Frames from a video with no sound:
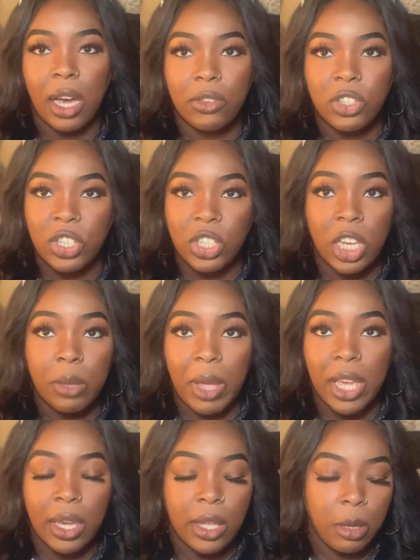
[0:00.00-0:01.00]
I'll just check
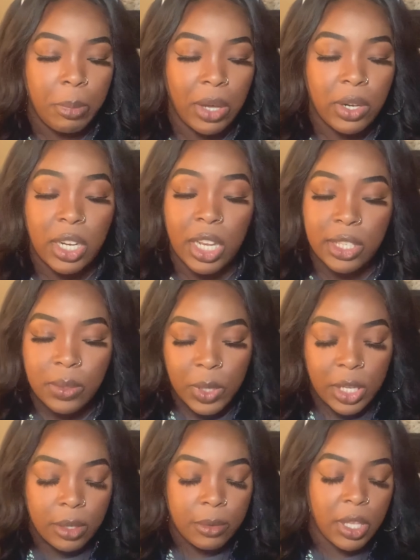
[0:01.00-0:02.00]
back in about it next
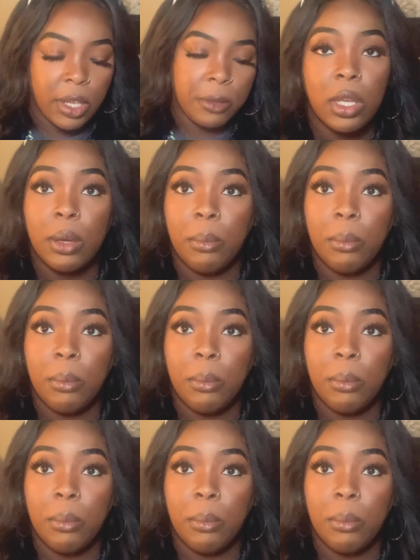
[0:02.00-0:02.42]
week then.